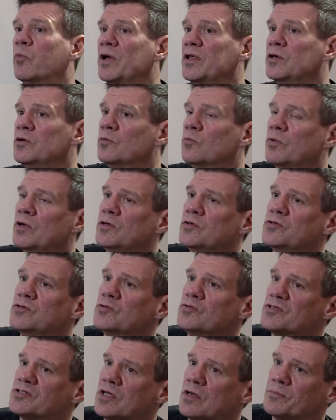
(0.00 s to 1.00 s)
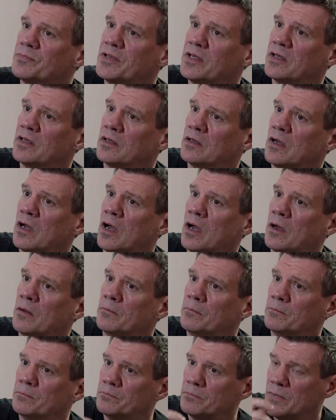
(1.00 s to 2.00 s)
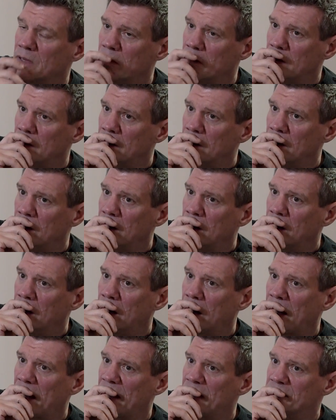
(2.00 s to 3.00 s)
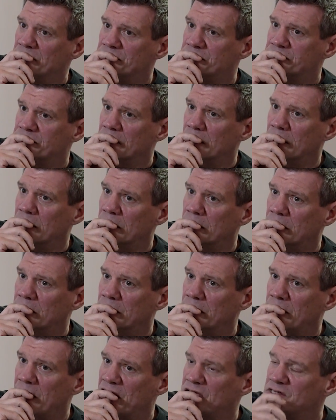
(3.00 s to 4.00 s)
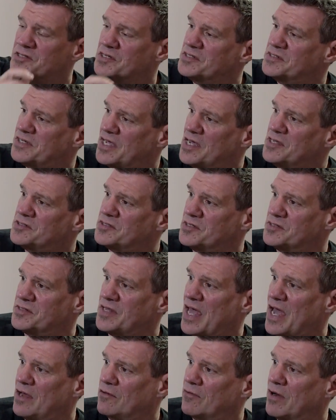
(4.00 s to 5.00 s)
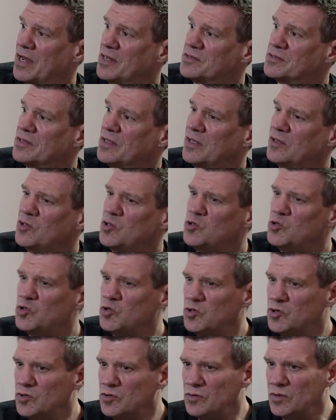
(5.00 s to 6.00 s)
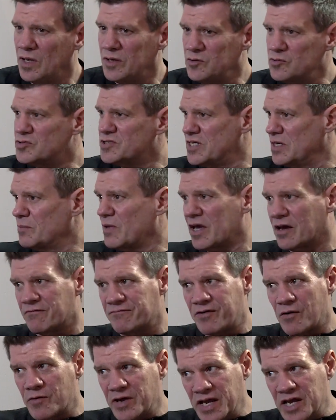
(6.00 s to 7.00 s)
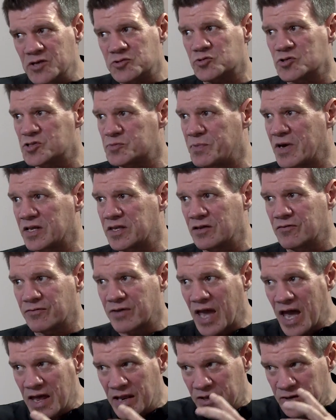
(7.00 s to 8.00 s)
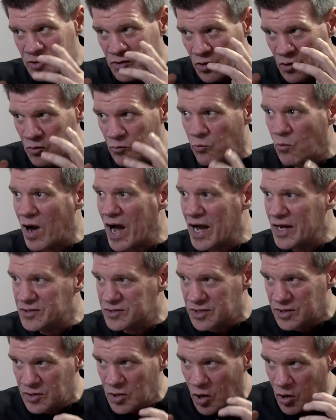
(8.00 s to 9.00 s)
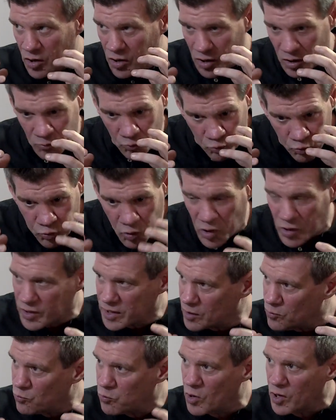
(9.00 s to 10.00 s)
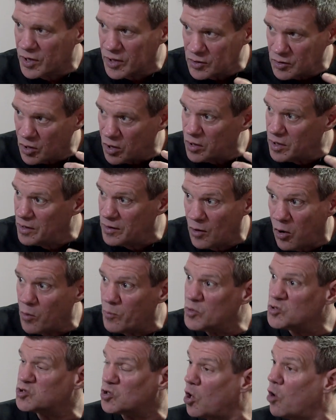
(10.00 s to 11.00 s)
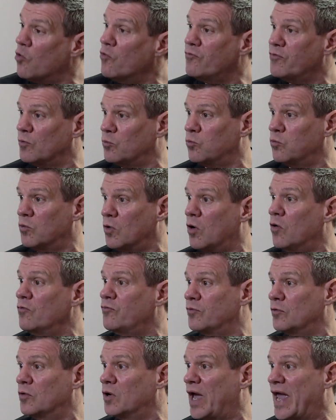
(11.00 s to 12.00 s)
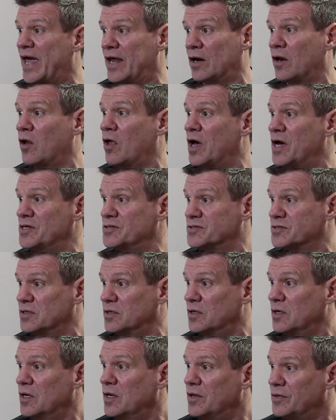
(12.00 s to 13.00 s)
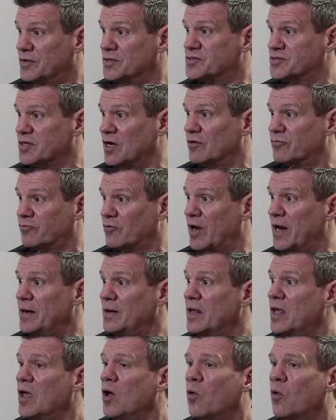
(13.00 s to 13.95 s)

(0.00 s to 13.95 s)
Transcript: when you do something as intense as that, right? You seem like a very introspective guy that you go watch and work and almost over analyze the stuff, right?